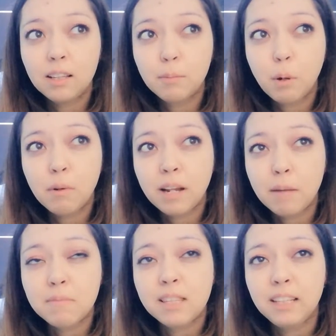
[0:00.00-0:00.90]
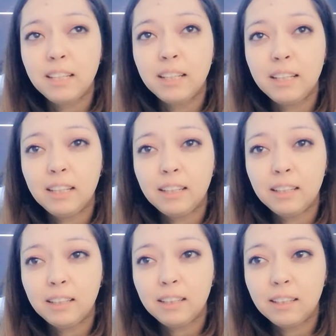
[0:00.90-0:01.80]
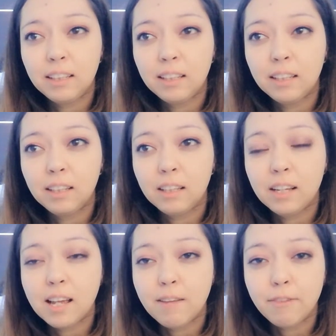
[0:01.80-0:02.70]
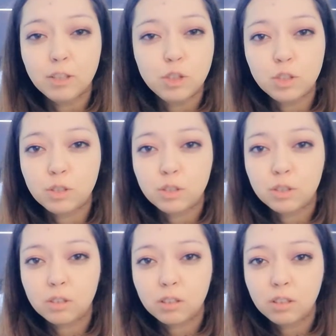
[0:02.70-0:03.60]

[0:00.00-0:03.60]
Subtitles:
moment I'm thinking if I just